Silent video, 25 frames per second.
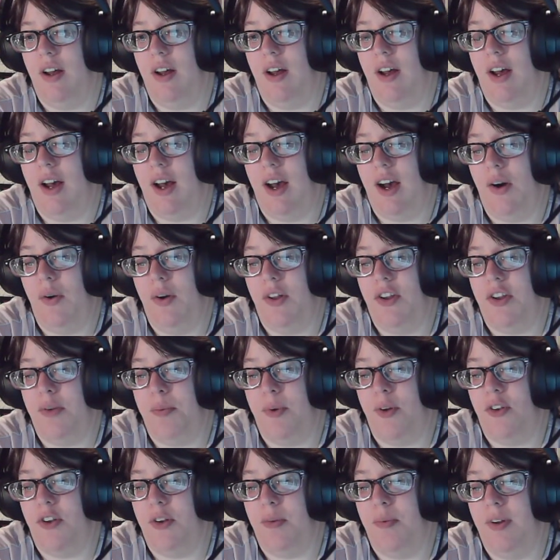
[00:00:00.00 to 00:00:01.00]
how it's
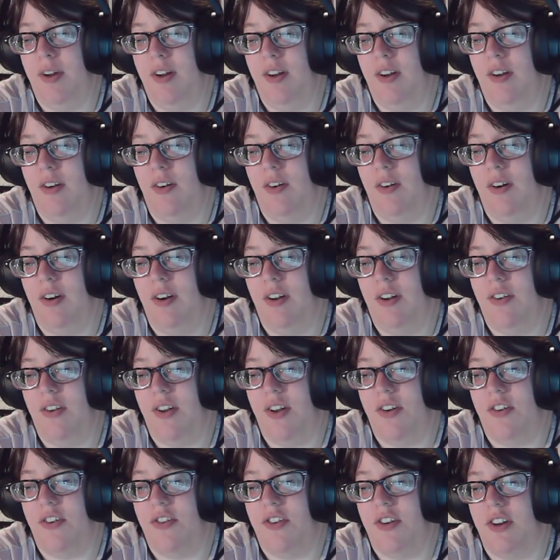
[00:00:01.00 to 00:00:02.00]
supposed to be, or is
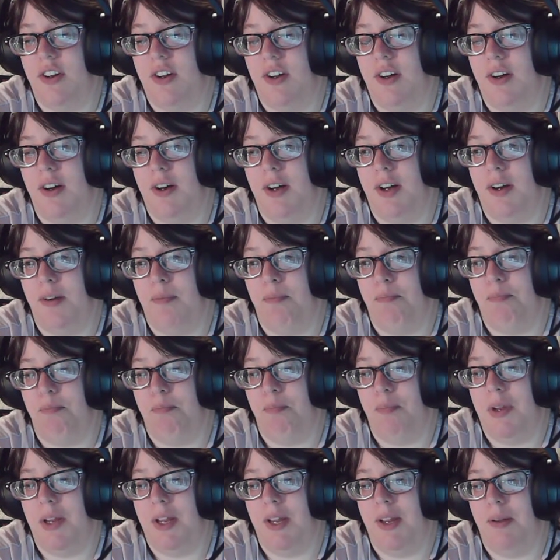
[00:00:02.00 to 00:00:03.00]
that just
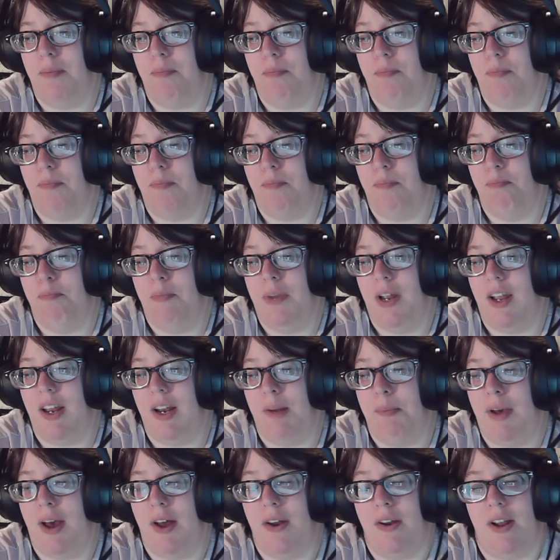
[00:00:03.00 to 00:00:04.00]
me making a
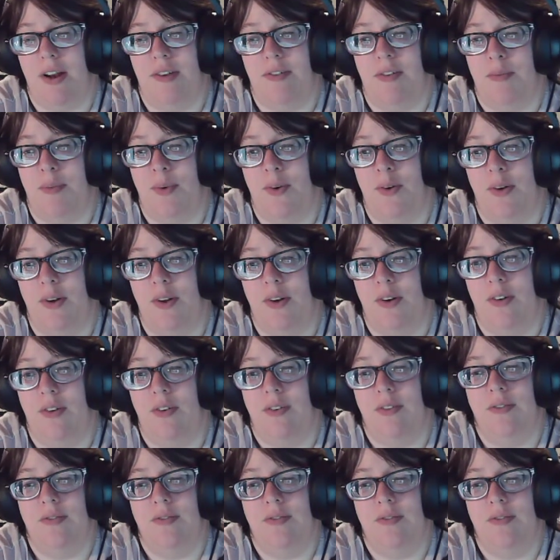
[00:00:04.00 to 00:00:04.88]
mountain out of a molehill?